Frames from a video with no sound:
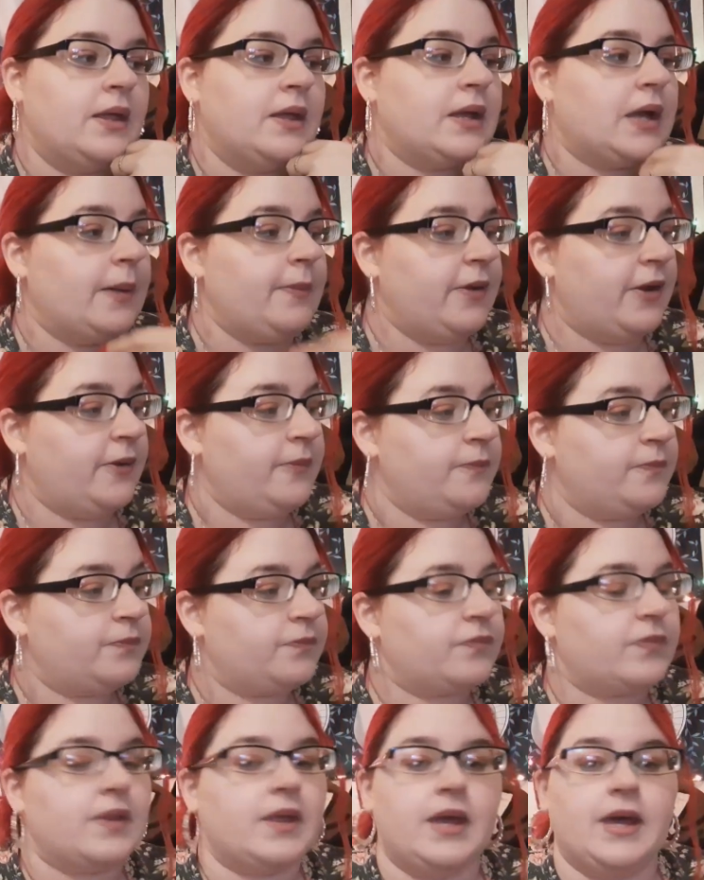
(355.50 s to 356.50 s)
Come here,
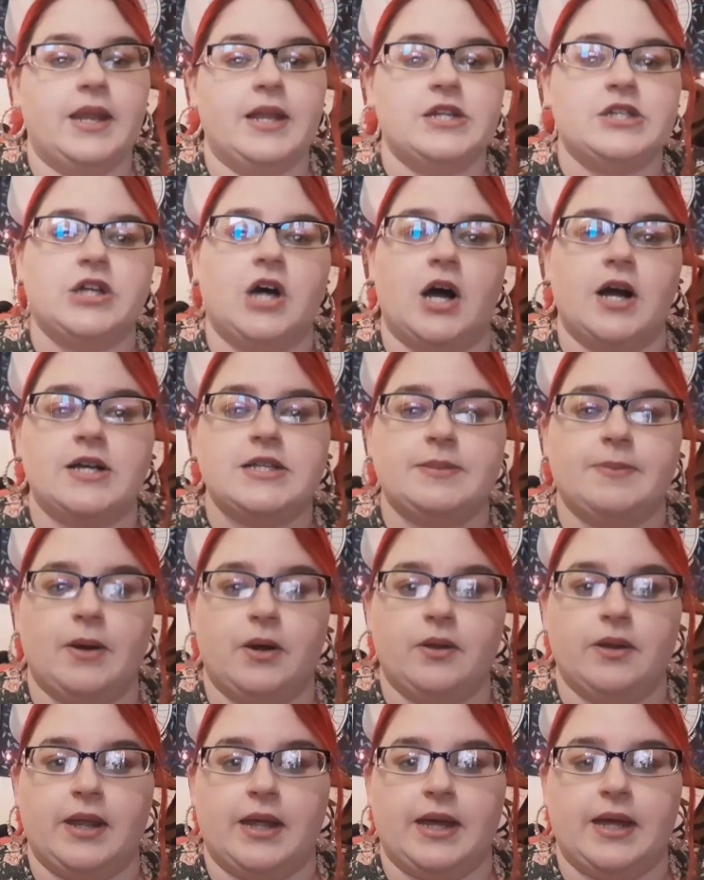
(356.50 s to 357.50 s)
and it talks
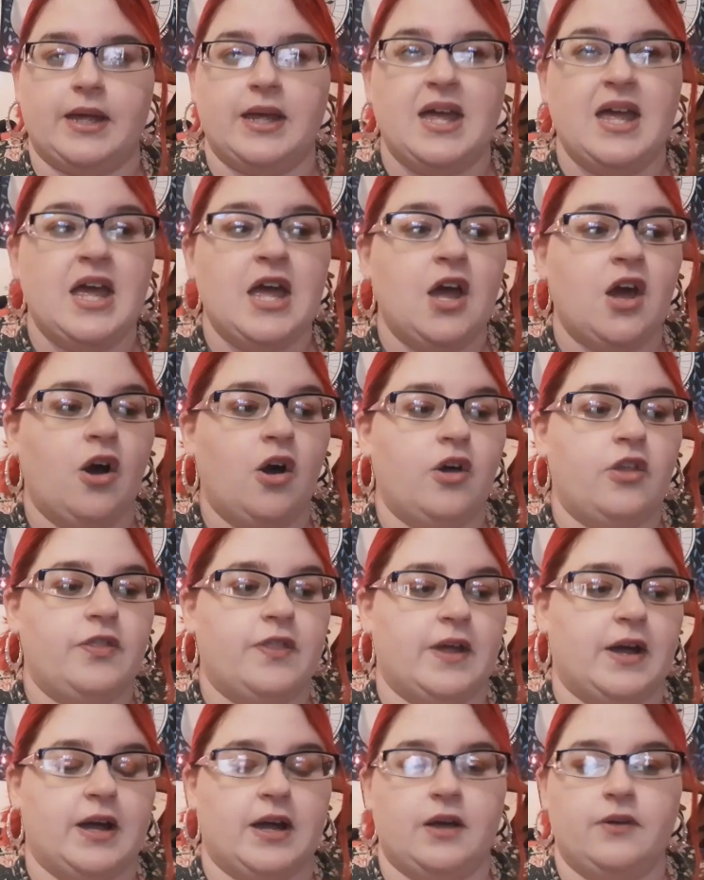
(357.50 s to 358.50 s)
about like
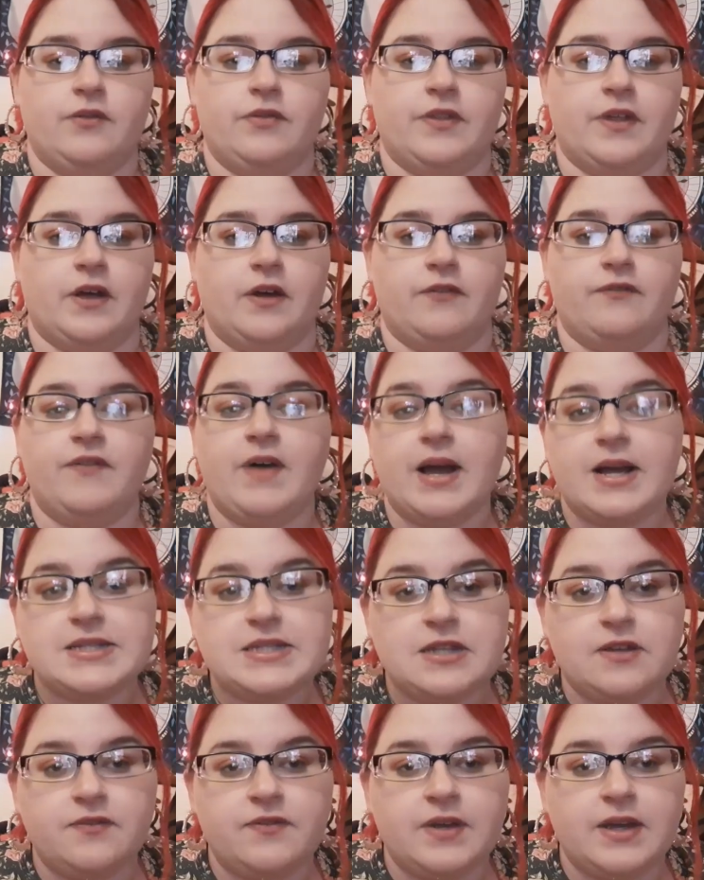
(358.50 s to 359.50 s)
the the
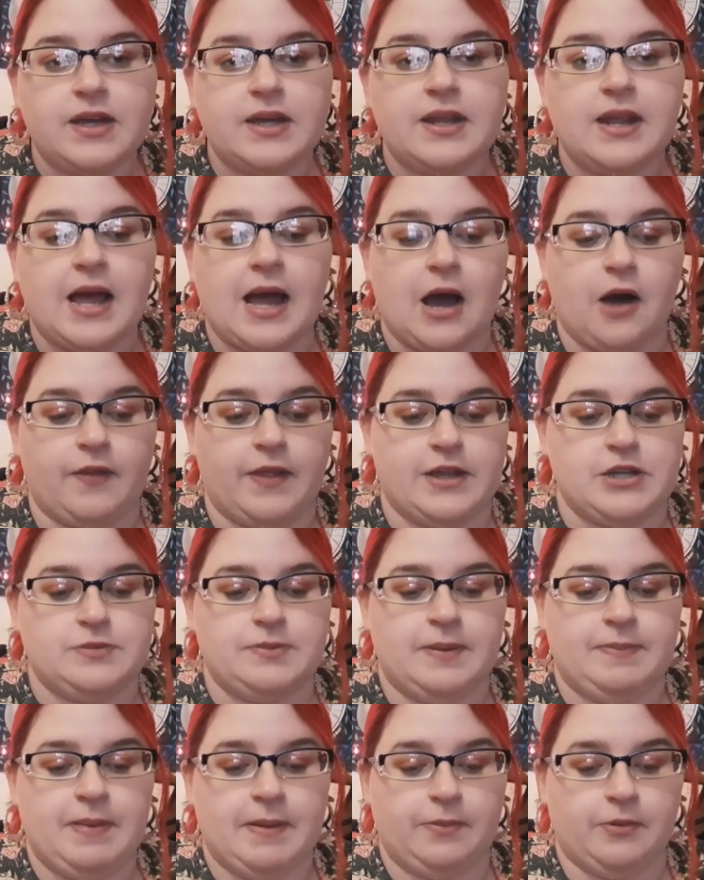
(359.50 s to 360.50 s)
effects of it, how they
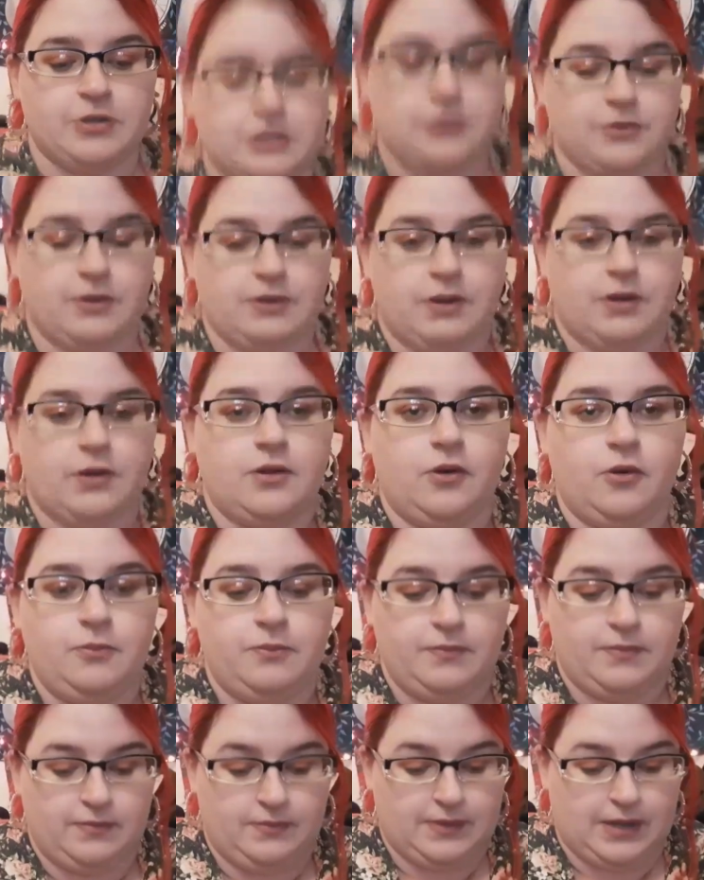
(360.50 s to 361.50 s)
people do oh,
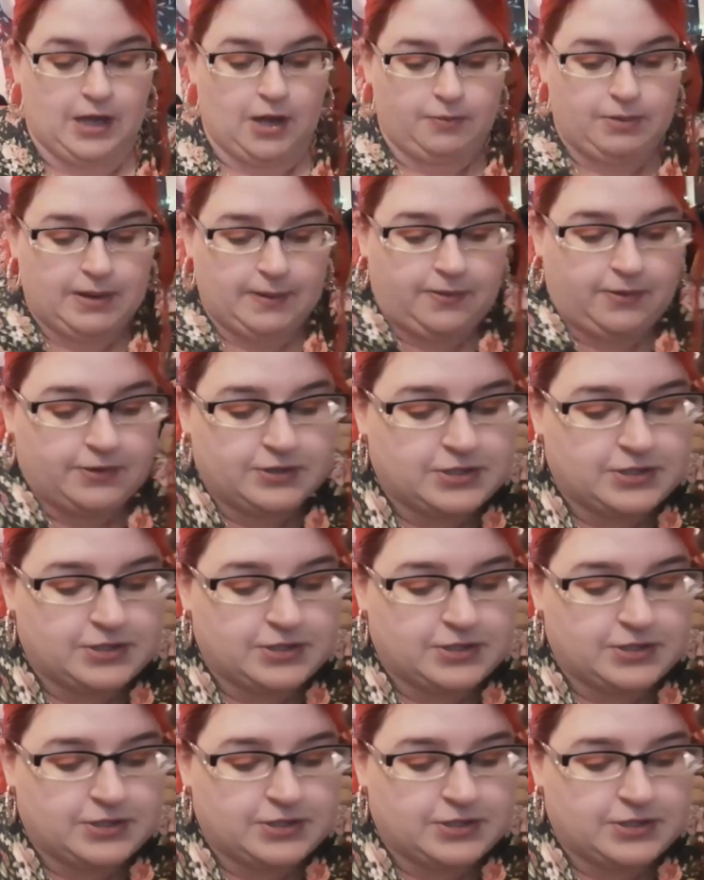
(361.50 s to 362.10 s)
how people